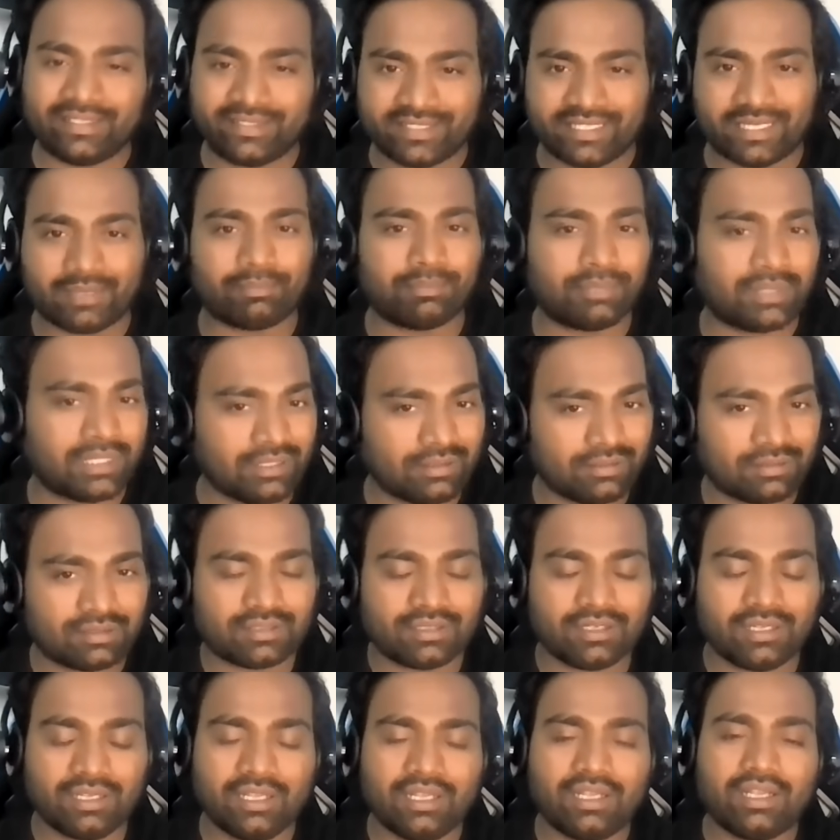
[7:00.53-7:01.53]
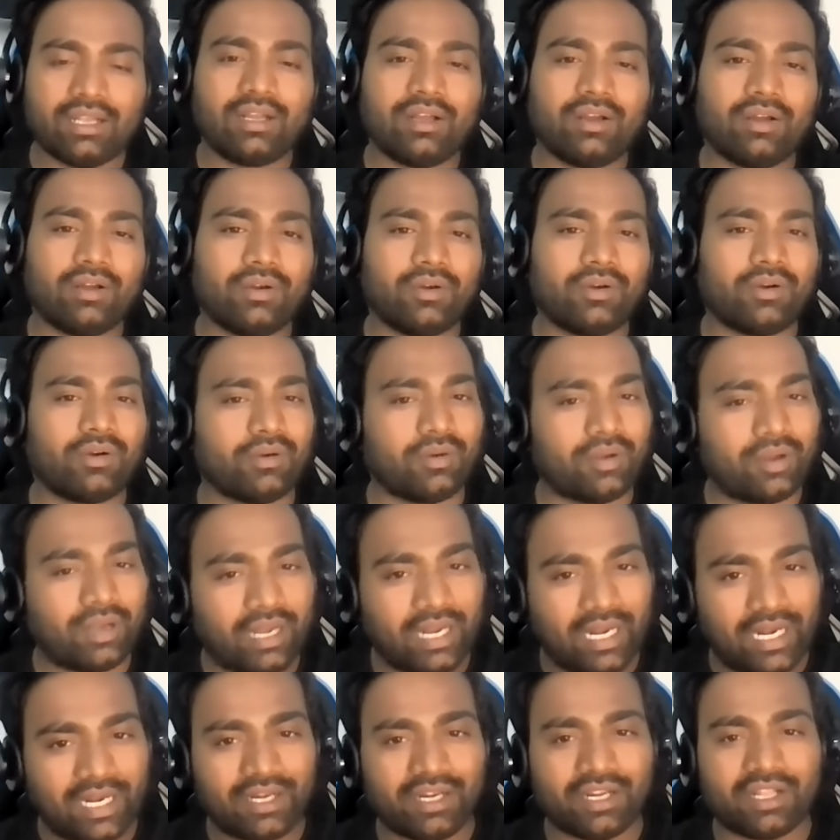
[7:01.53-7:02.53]
Examples,
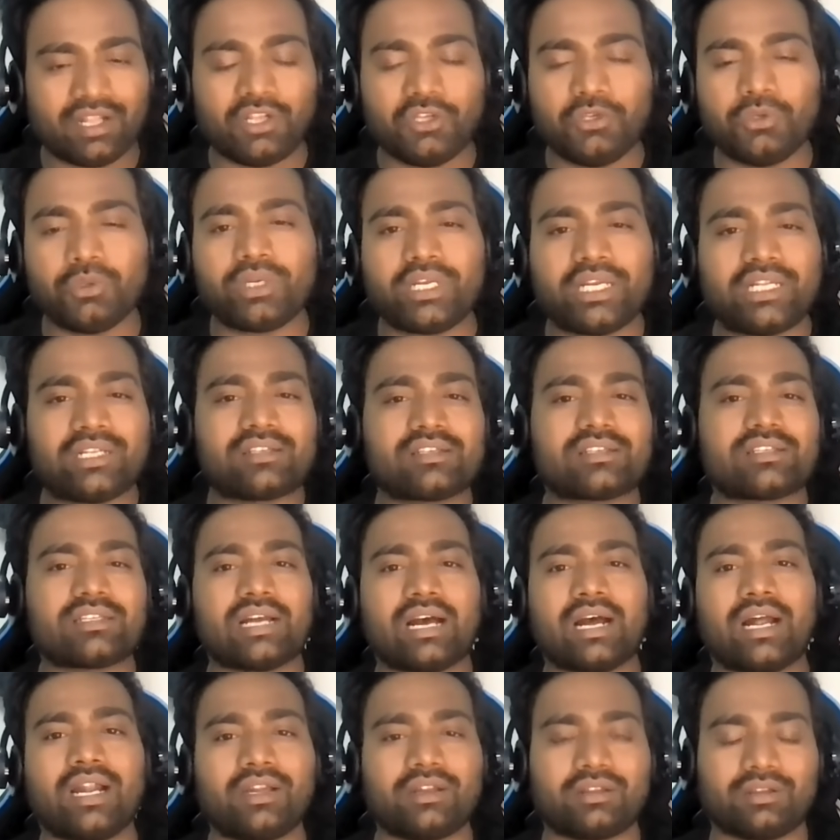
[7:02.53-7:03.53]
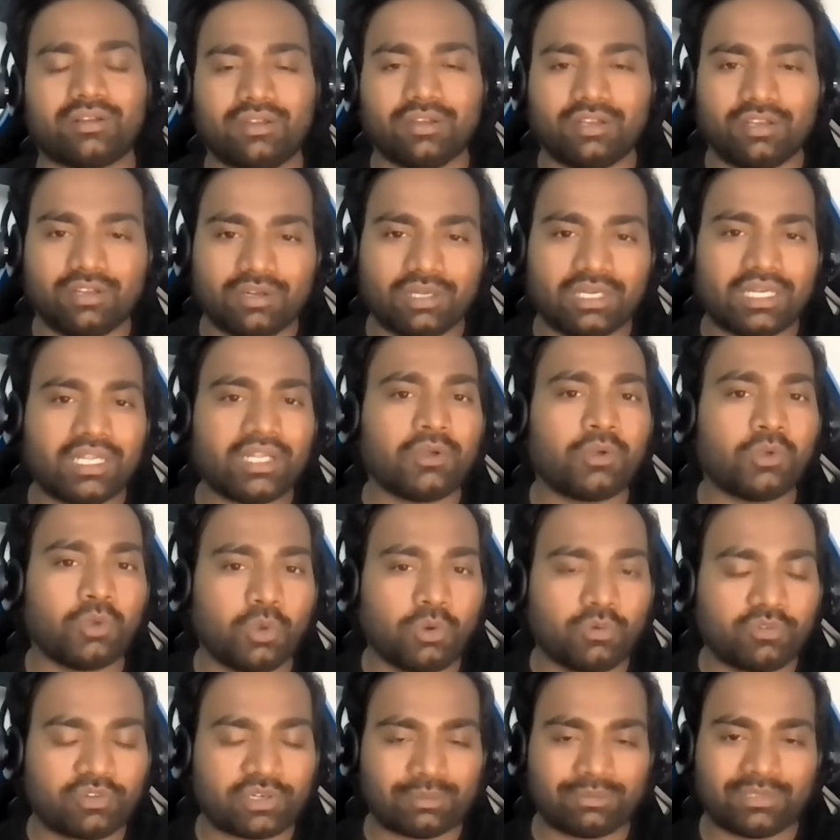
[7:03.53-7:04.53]
and you can start learning
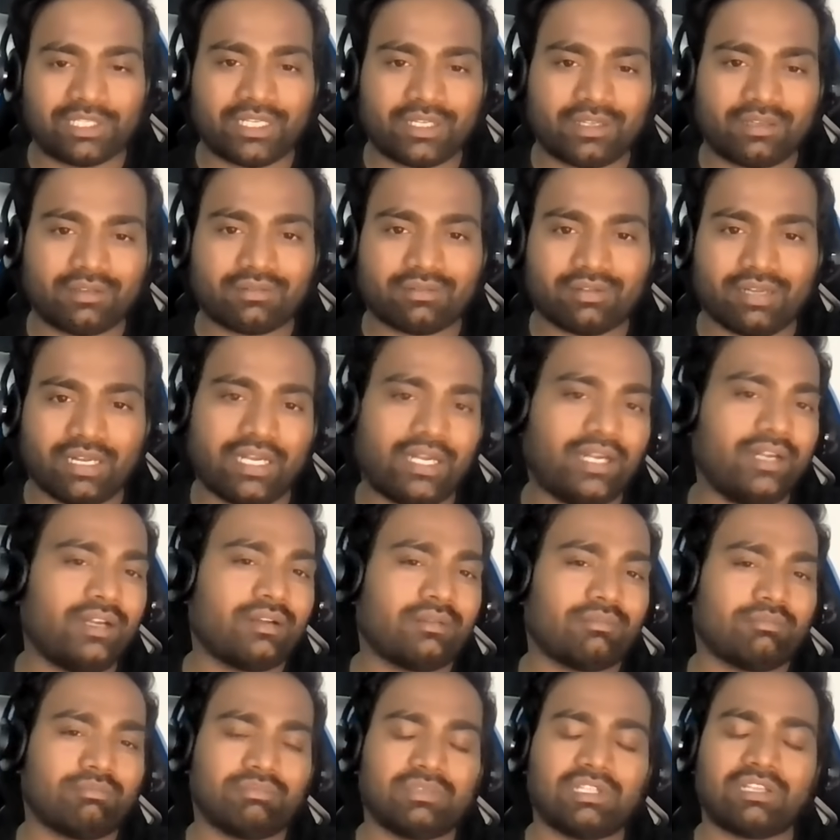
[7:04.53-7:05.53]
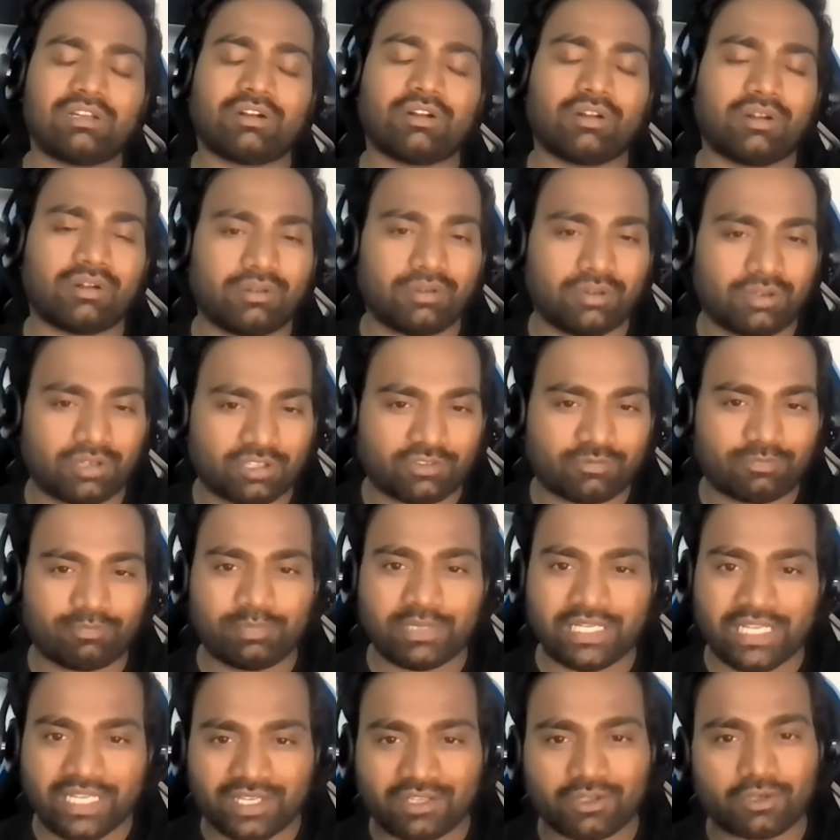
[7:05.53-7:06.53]
Go from there. And there are a lot of
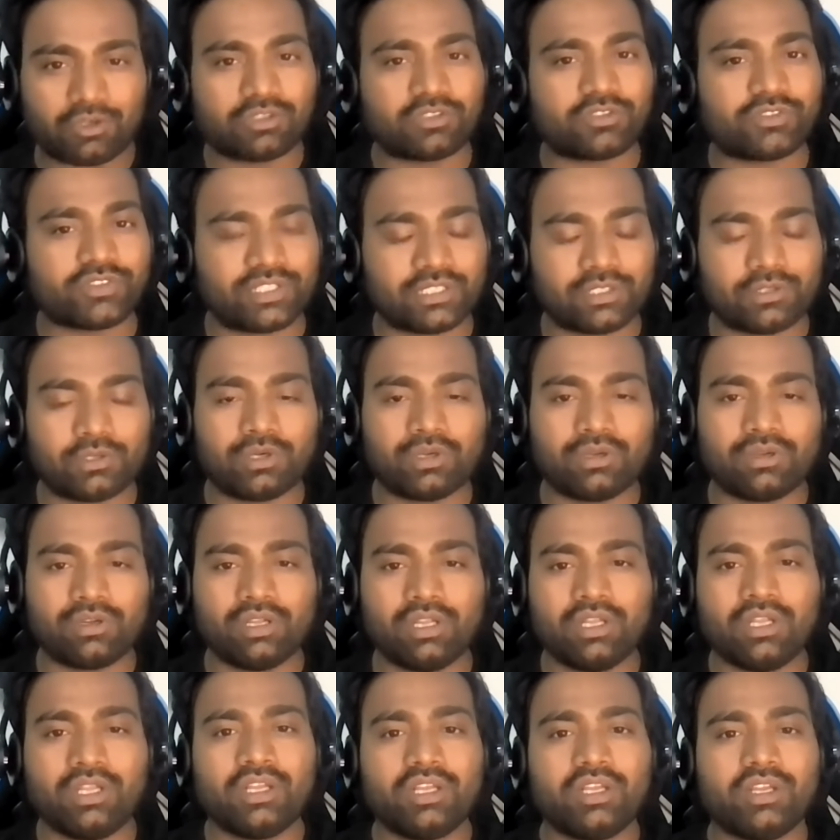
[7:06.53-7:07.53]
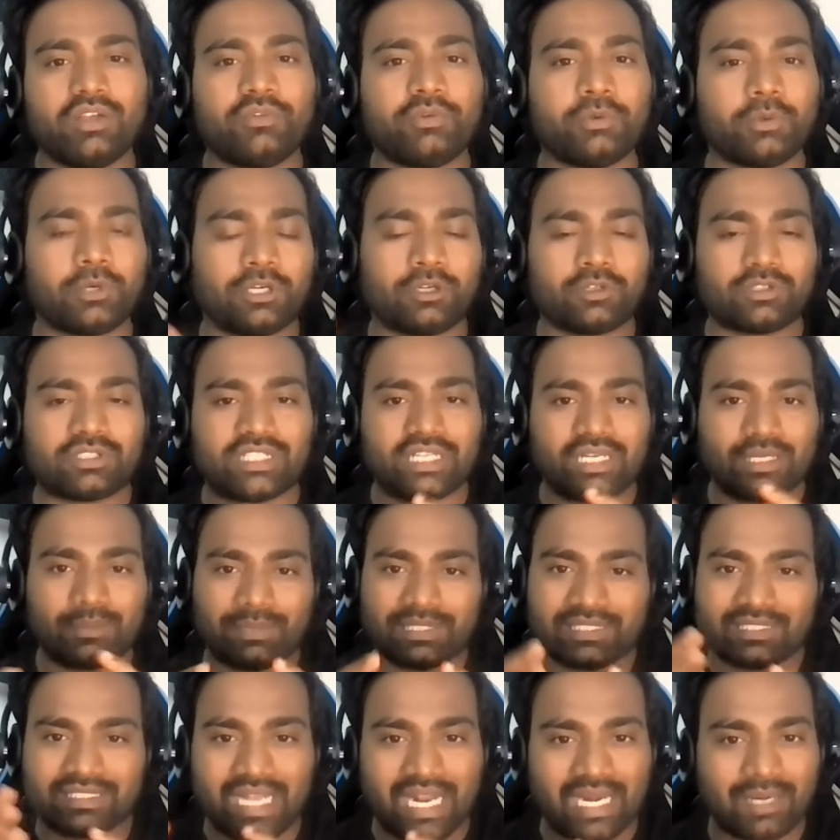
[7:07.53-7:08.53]
playgrounds for Go. If you want to set
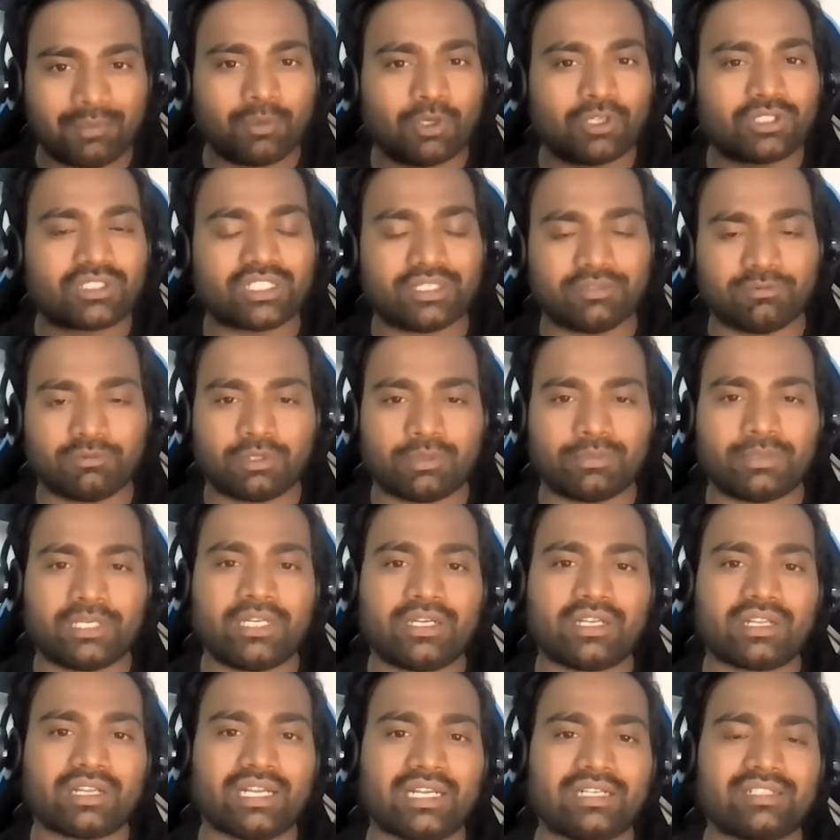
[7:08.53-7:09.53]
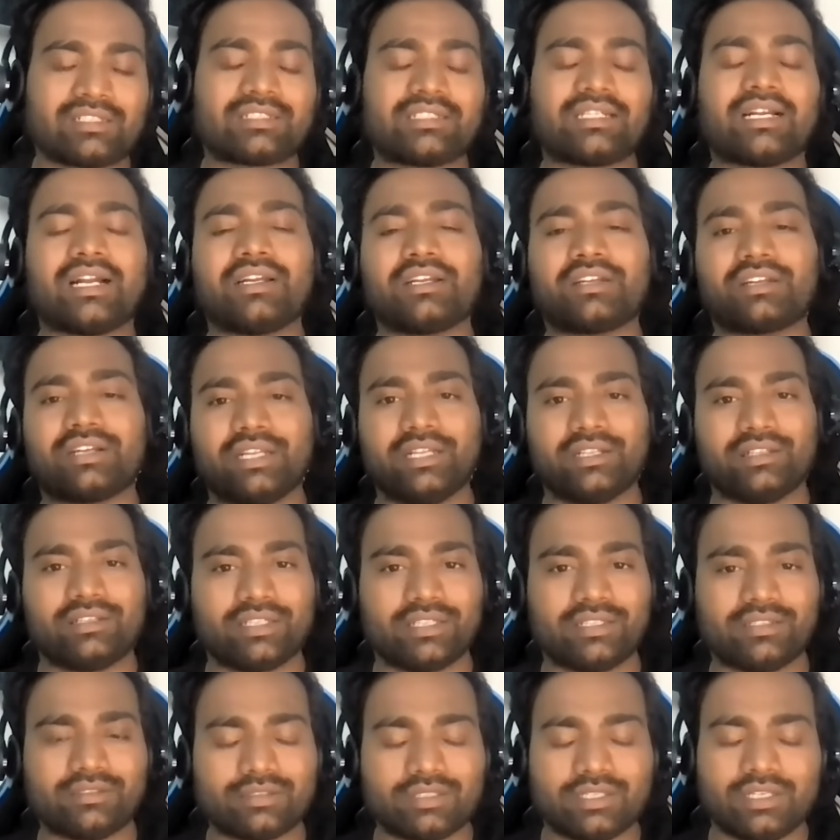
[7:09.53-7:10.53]
up a sandbox environment and start trying
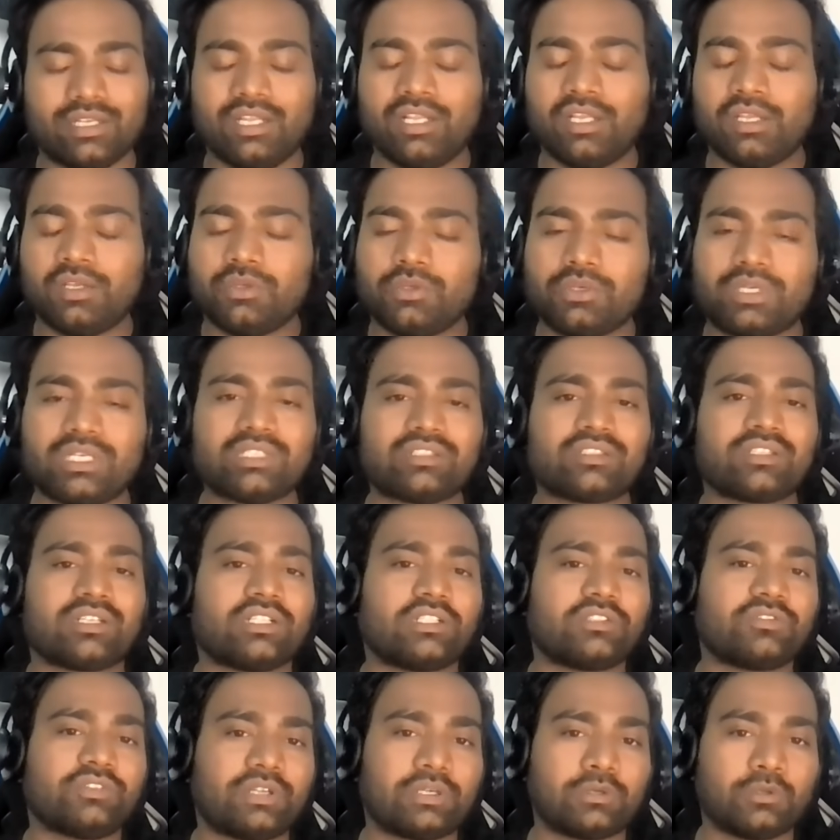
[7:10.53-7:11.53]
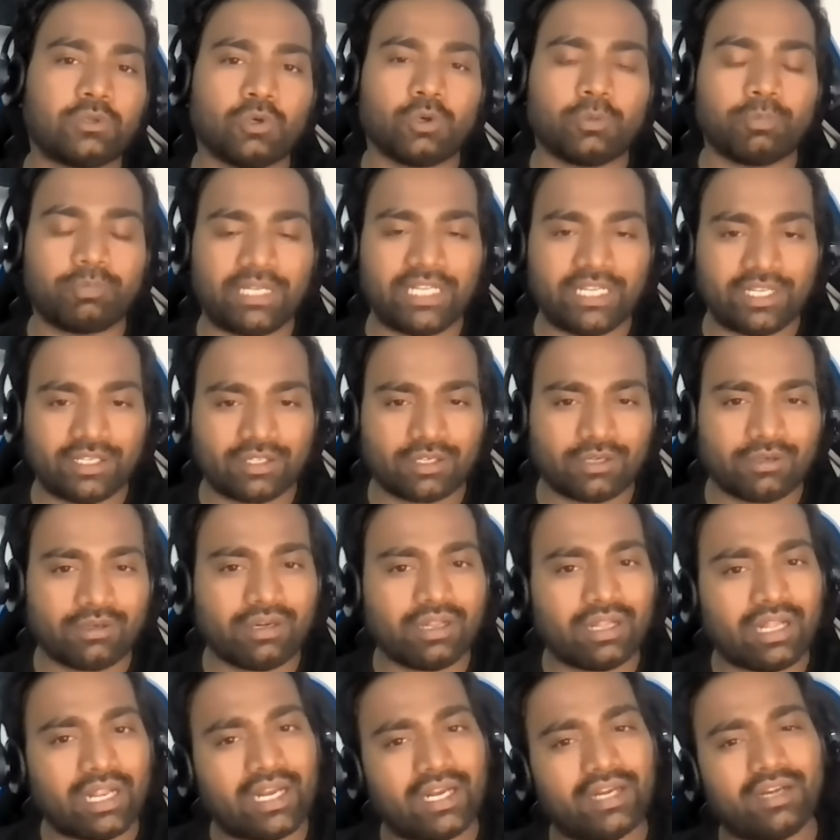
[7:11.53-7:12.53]
things, you can search for Go
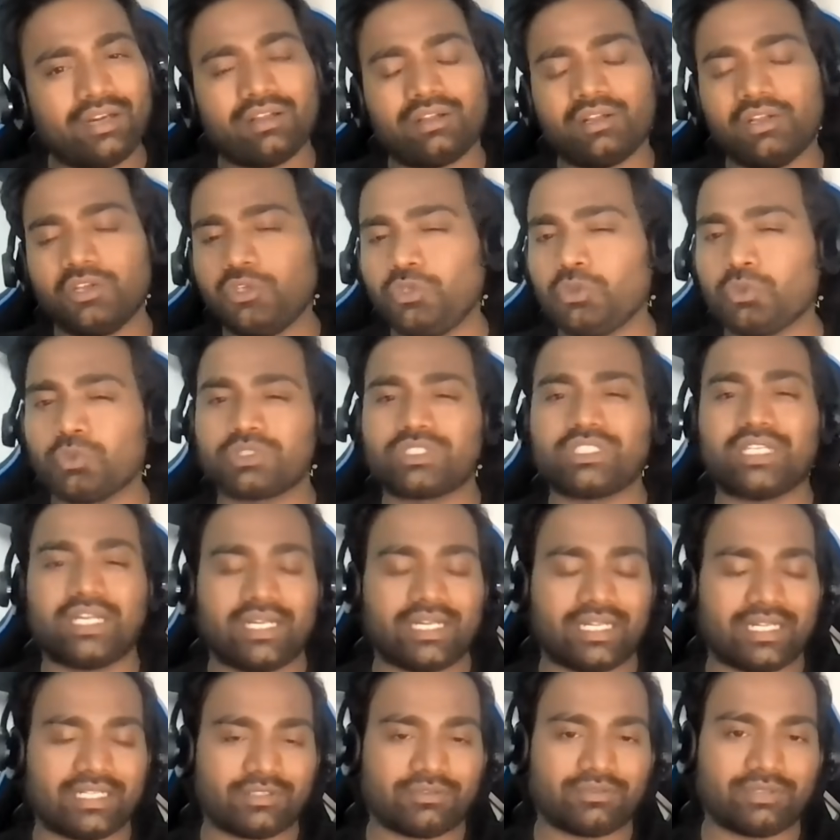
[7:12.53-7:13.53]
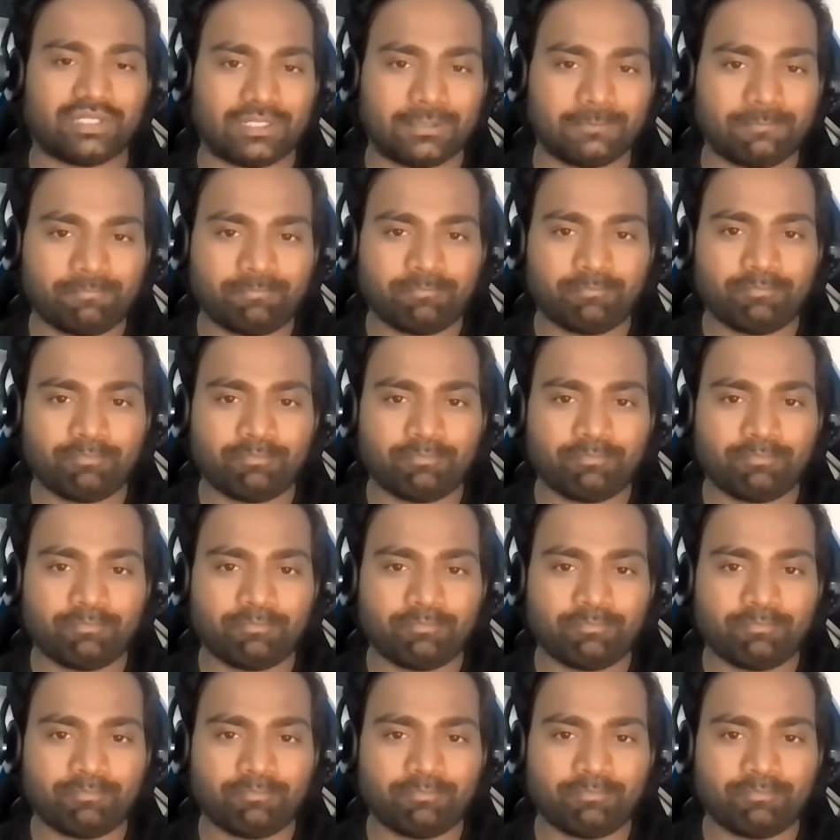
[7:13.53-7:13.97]
Playground and use that as well.